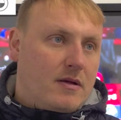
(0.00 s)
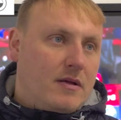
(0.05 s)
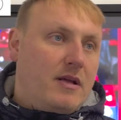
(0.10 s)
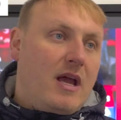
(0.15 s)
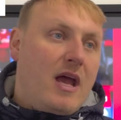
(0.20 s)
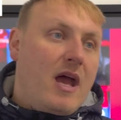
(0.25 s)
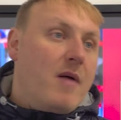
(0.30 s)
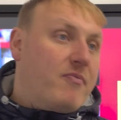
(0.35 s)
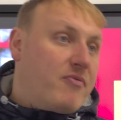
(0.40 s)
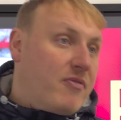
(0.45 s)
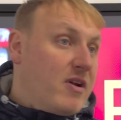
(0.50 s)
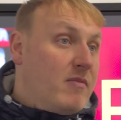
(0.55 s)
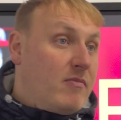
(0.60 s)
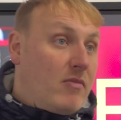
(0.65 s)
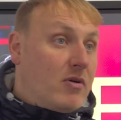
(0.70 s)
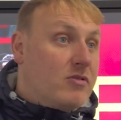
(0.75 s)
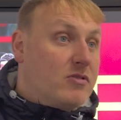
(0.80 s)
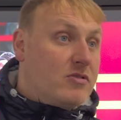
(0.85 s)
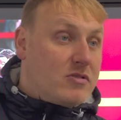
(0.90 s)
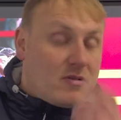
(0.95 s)
Yeah, pretty
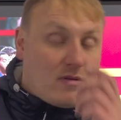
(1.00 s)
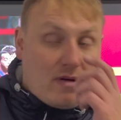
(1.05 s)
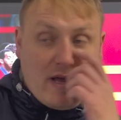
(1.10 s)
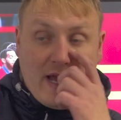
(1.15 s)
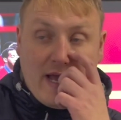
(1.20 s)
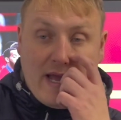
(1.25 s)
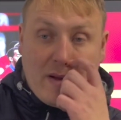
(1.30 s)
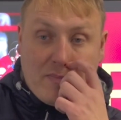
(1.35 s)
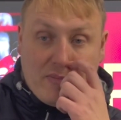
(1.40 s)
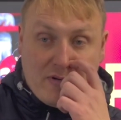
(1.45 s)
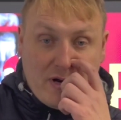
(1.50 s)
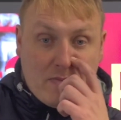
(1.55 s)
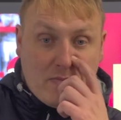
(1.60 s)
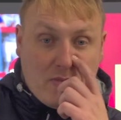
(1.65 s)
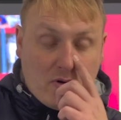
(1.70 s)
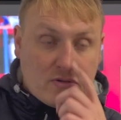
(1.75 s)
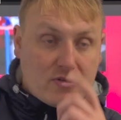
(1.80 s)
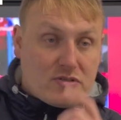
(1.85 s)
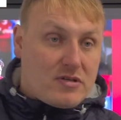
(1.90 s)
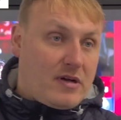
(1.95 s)
much.
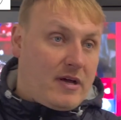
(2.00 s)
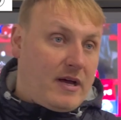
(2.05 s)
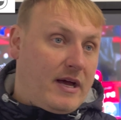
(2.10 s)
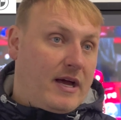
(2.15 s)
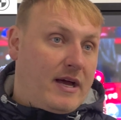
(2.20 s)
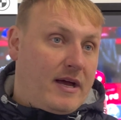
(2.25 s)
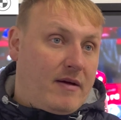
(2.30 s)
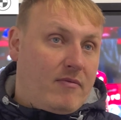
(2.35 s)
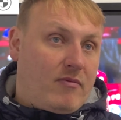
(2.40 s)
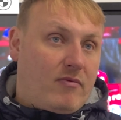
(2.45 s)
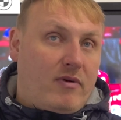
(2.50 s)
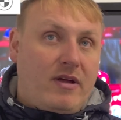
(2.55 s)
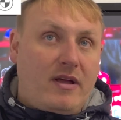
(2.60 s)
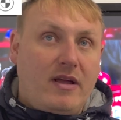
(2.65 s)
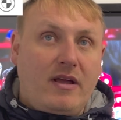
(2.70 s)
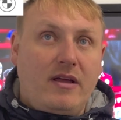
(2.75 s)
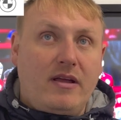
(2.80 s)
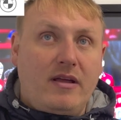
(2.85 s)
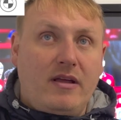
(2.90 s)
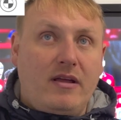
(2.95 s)

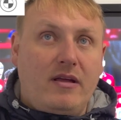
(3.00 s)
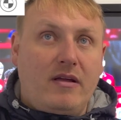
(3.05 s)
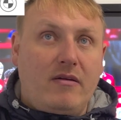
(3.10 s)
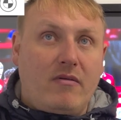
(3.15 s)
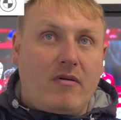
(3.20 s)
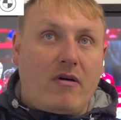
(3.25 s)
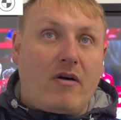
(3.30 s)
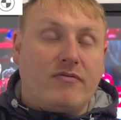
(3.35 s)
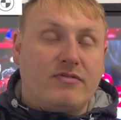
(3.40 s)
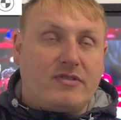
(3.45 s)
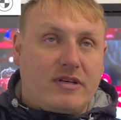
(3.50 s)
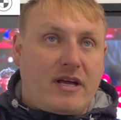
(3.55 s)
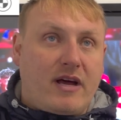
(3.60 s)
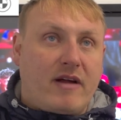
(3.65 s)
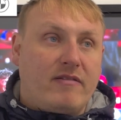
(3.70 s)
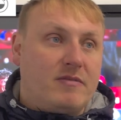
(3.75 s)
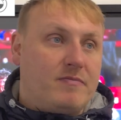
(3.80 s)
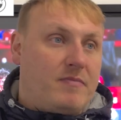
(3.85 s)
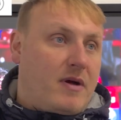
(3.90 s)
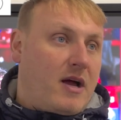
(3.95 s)
We obviously
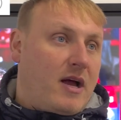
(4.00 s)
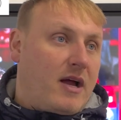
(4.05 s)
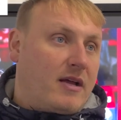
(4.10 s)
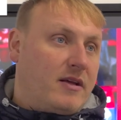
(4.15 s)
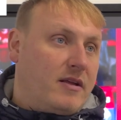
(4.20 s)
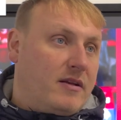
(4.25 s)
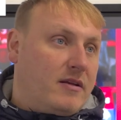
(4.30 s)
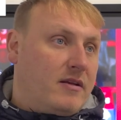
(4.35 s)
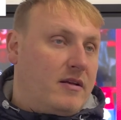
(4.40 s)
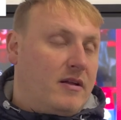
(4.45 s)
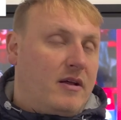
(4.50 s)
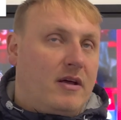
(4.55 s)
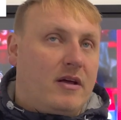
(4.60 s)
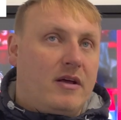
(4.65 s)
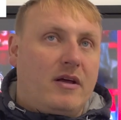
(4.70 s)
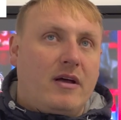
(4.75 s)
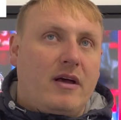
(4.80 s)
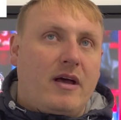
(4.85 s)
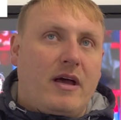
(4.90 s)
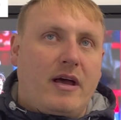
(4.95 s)
Harry's back, and
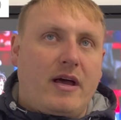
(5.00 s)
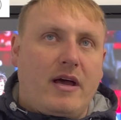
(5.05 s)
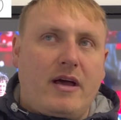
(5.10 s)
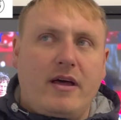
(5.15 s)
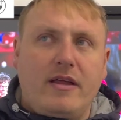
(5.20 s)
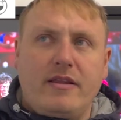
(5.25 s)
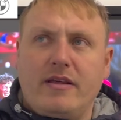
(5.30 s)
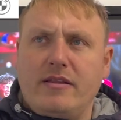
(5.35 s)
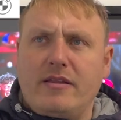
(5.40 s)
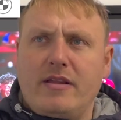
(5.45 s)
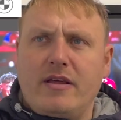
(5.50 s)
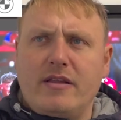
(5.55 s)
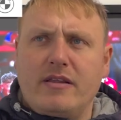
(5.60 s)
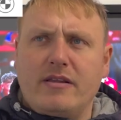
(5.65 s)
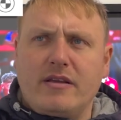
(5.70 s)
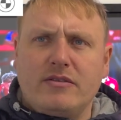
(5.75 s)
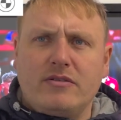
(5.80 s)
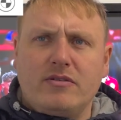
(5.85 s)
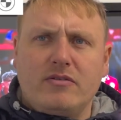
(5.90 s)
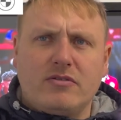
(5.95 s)

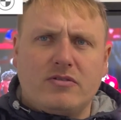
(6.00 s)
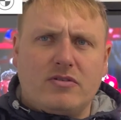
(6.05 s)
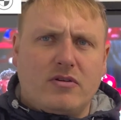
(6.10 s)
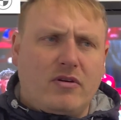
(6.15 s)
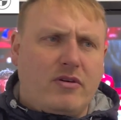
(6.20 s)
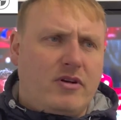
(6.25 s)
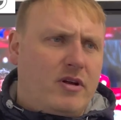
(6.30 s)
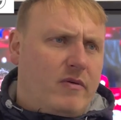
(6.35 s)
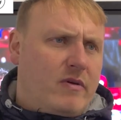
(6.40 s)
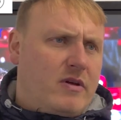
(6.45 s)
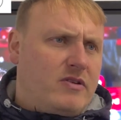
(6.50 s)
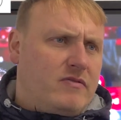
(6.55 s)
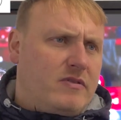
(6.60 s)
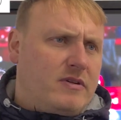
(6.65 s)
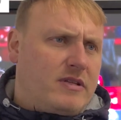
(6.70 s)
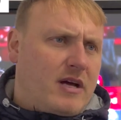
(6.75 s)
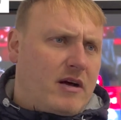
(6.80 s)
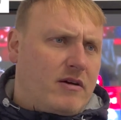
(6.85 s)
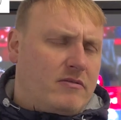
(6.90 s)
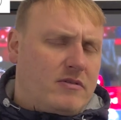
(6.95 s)
there's no sort of new injury
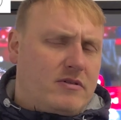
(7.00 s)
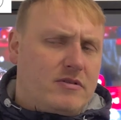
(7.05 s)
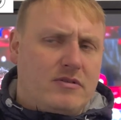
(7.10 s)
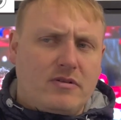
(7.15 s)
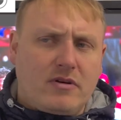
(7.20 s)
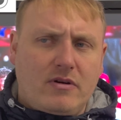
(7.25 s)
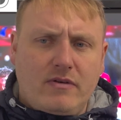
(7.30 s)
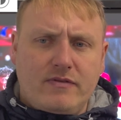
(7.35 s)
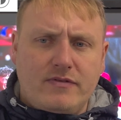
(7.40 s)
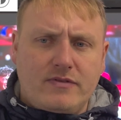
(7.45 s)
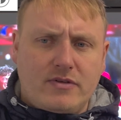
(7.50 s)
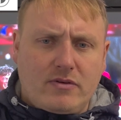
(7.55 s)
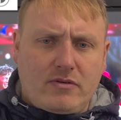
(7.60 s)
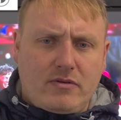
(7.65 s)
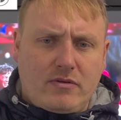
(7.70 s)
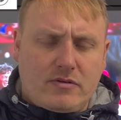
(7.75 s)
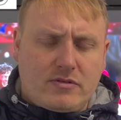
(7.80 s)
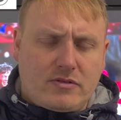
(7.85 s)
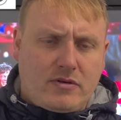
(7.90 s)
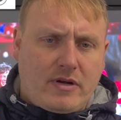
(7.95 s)
doubts and stuff.
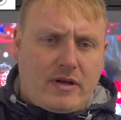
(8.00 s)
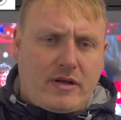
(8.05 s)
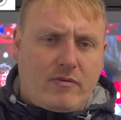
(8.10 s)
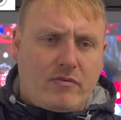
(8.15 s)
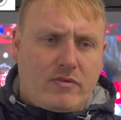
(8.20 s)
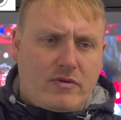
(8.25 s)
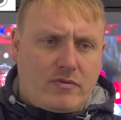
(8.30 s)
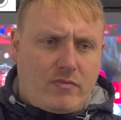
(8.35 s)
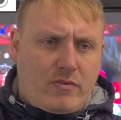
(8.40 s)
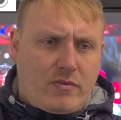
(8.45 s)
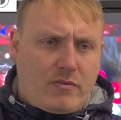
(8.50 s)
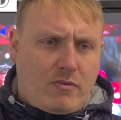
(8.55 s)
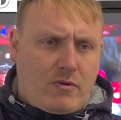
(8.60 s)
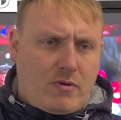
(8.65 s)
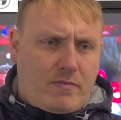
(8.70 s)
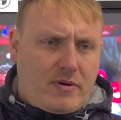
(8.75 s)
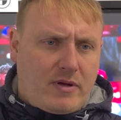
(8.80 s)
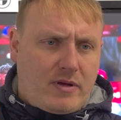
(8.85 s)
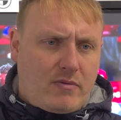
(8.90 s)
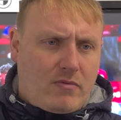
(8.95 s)
So like we'll
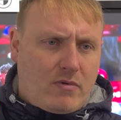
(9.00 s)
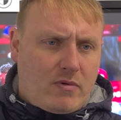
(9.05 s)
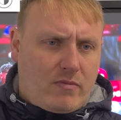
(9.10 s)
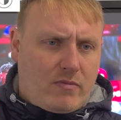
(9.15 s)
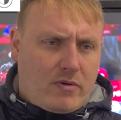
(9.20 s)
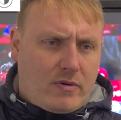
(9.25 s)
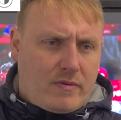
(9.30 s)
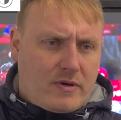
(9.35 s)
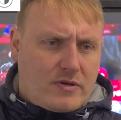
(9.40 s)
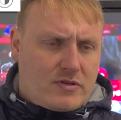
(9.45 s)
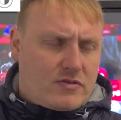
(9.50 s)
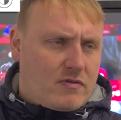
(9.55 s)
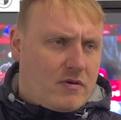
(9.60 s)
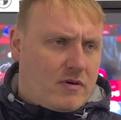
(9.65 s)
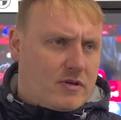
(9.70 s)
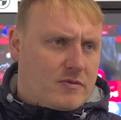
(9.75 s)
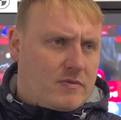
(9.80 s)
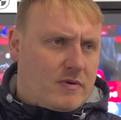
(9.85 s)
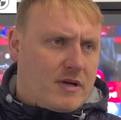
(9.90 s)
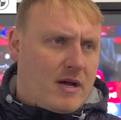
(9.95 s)
be as strong
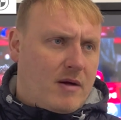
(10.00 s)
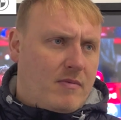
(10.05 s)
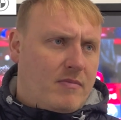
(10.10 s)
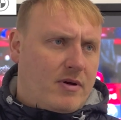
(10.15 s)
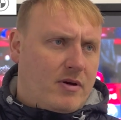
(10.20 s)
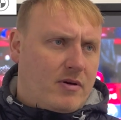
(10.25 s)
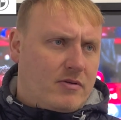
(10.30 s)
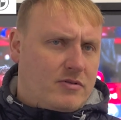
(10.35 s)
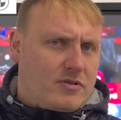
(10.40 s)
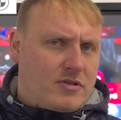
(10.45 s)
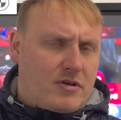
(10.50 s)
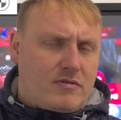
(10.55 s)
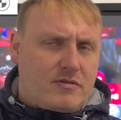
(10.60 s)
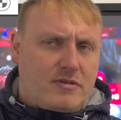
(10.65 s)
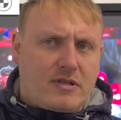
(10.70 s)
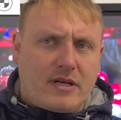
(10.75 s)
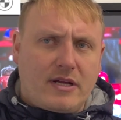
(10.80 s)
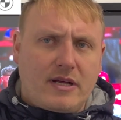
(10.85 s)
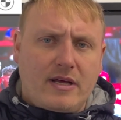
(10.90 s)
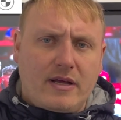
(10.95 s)
as we can be on
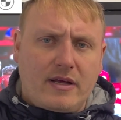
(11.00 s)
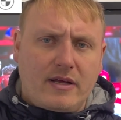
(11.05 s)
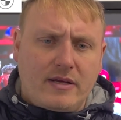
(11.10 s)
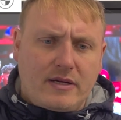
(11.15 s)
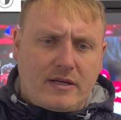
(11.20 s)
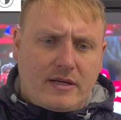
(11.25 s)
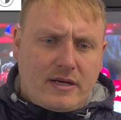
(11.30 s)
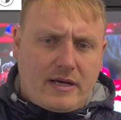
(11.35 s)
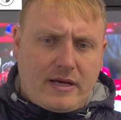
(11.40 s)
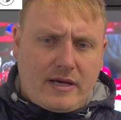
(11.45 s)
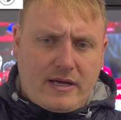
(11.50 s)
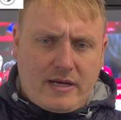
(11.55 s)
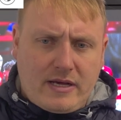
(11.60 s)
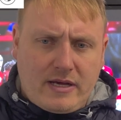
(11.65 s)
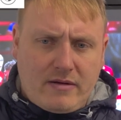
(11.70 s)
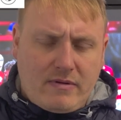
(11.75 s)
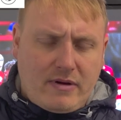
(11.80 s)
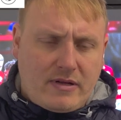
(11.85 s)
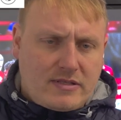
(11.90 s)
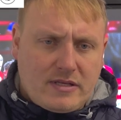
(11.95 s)
Tuesday.
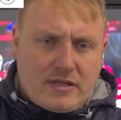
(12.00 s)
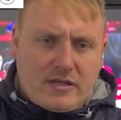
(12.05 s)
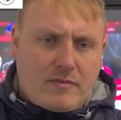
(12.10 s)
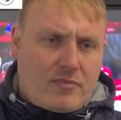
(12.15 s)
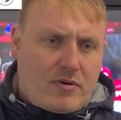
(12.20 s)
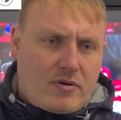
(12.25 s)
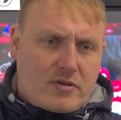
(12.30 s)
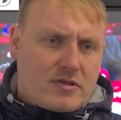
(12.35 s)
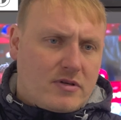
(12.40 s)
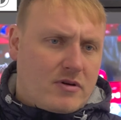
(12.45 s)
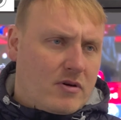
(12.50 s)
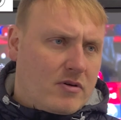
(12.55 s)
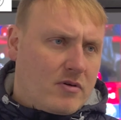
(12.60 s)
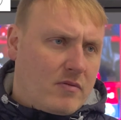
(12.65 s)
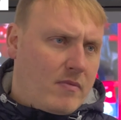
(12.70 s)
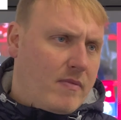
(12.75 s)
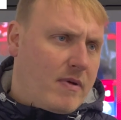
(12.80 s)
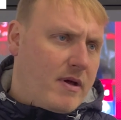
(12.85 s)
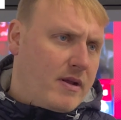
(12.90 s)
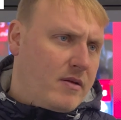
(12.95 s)
Like I said, the boys have got good
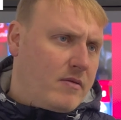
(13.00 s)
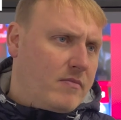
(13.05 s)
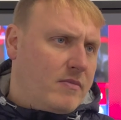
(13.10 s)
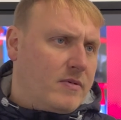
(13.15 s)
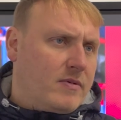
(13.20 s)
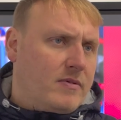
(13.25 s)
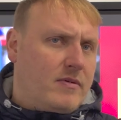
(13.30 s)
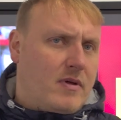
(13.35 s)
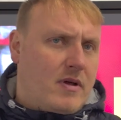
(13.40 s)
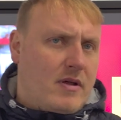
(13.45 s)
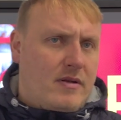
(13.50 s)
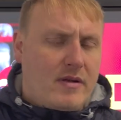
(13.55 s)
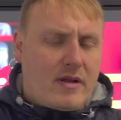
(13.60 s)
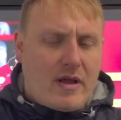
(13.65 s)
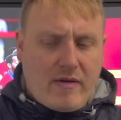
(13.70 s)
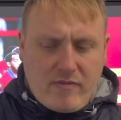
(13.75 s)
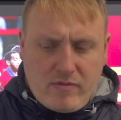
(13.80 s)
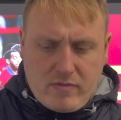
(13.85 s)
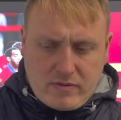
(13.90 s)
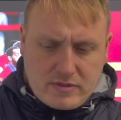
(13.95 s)
momentum, and
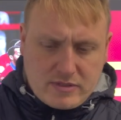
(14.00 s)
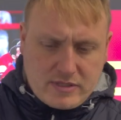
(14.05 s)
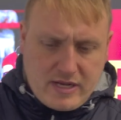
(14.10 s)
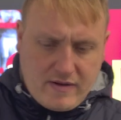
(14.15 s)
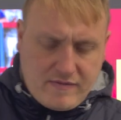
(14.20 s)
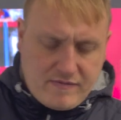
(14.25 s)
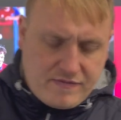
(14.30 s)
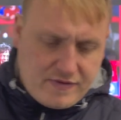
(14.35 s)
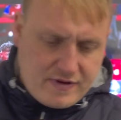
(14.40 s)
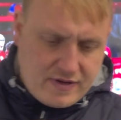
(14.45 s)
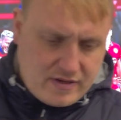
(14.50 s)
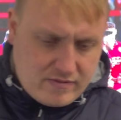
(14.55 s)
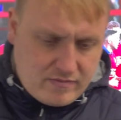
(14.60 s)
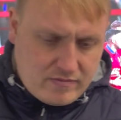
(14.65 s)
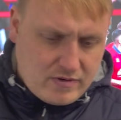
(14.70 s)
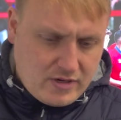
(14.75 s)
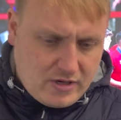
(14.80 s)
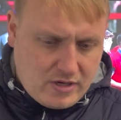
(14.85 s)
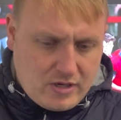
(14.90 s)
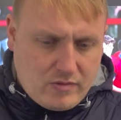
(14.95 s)
everyone's getting fit. And
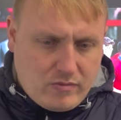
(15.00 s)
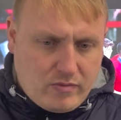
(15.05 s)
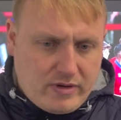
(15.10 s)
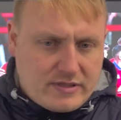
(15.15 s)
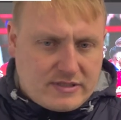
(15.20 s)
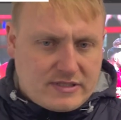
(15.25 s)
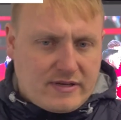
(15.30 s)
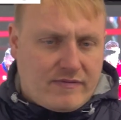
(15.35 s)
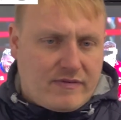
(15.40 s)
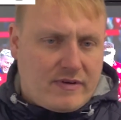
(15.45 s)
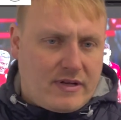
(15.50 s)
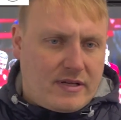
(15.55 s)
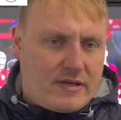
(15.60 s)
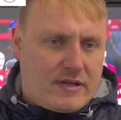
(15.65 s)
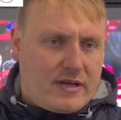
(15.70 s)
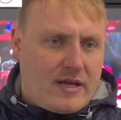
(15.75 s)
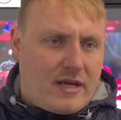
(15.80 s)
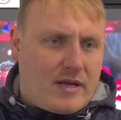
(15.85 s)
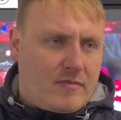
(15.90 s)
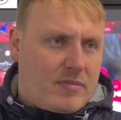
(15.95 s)
when 17,
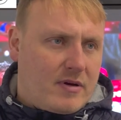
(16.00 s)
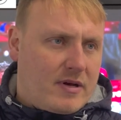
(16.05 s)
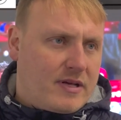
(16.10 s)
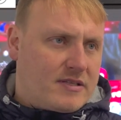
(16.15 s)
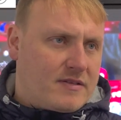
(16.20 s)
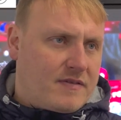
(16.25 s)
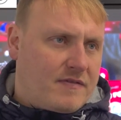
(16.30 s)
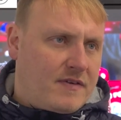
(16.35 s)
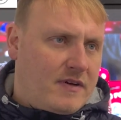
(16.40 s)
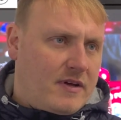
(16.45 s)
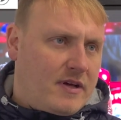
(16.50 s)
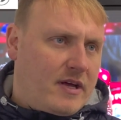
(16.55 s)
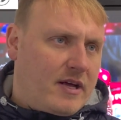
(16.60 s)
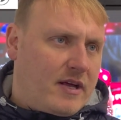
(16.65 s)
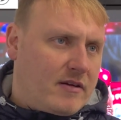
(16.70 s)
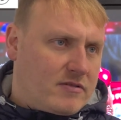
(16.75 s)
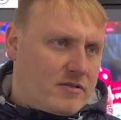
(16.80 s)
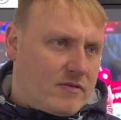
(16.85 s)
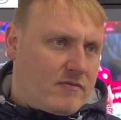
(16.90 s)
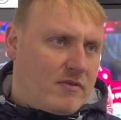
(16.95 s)
18 players are fit here,
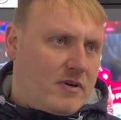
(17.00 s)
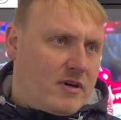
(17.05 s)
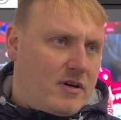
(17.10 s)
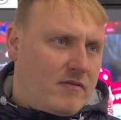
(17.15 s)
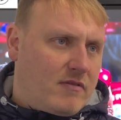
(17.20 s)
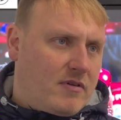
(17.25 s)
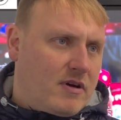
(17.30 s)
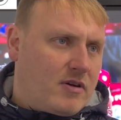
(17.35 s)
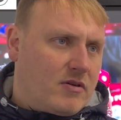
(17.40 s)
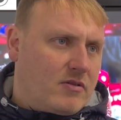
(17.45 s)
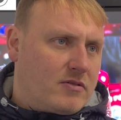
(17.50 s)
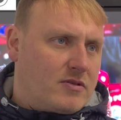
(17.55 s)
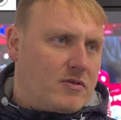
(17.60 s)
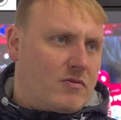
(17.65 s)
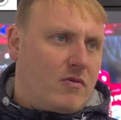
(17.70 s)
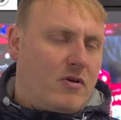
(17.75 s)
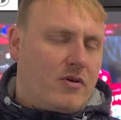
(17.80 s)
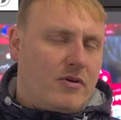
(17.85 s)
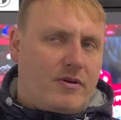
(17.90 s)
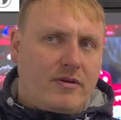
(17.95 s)
it's a really, really good
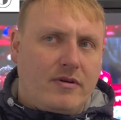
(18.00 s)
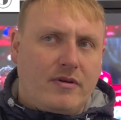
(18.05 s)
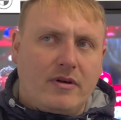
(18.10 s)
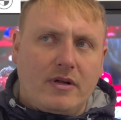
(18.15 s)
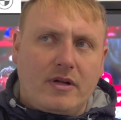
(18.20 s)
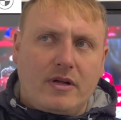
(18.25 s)
squad, and